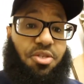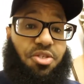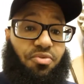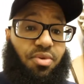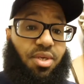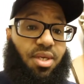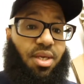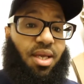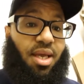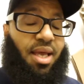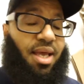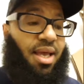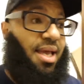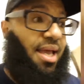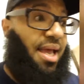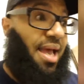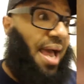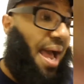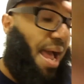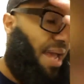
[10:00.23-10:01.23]
street
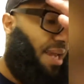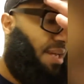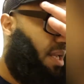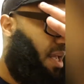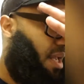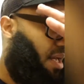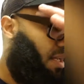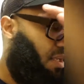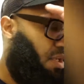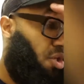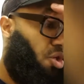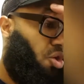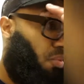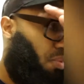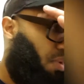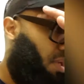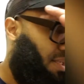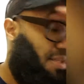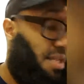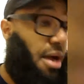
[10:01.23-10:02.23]
and then, you know,
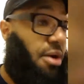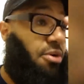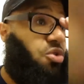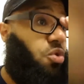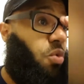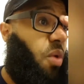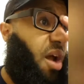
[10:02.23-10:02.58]
cause now it's